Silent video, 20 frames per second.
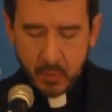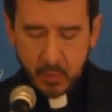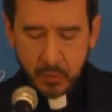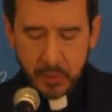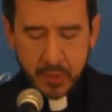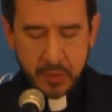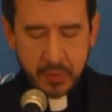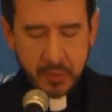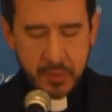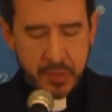
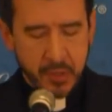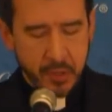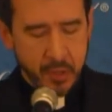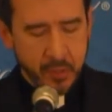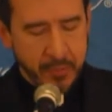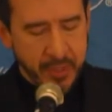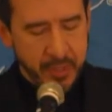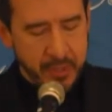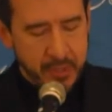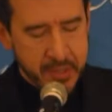we do
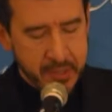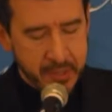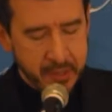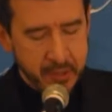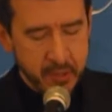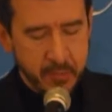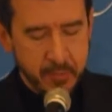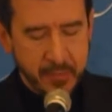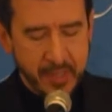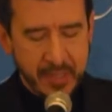so better
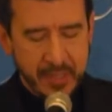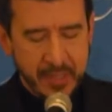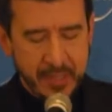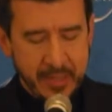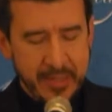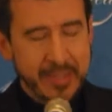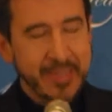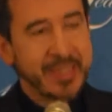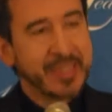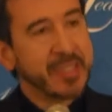skilled by the
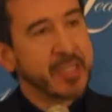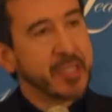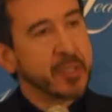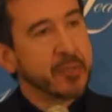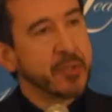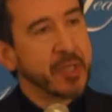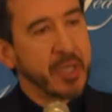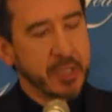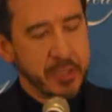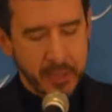
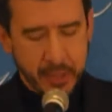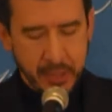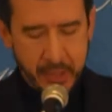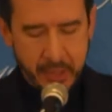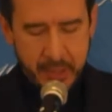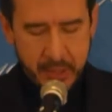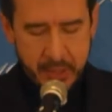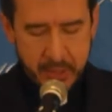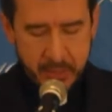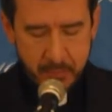continuing
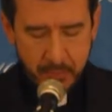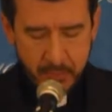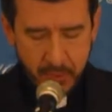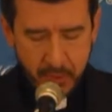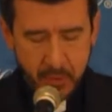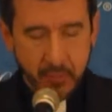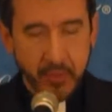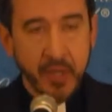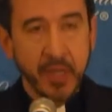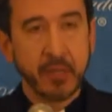education
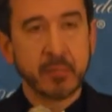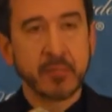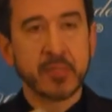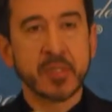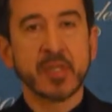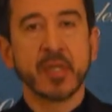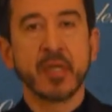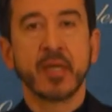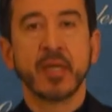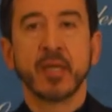
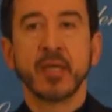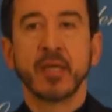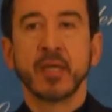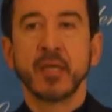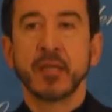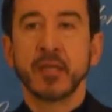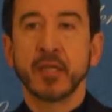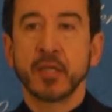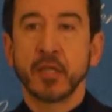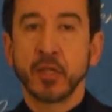programs
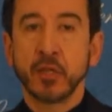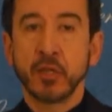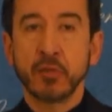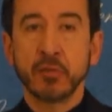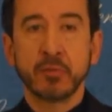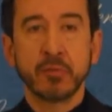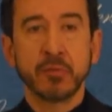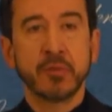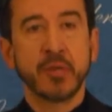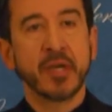that
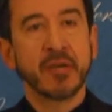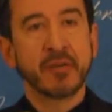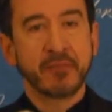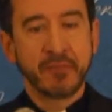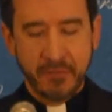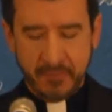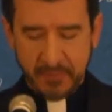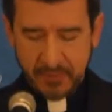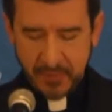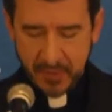you
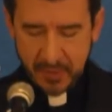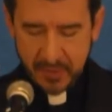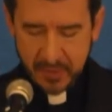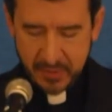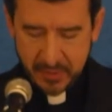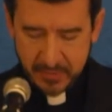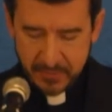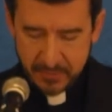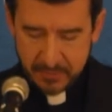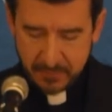have
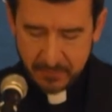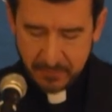funded.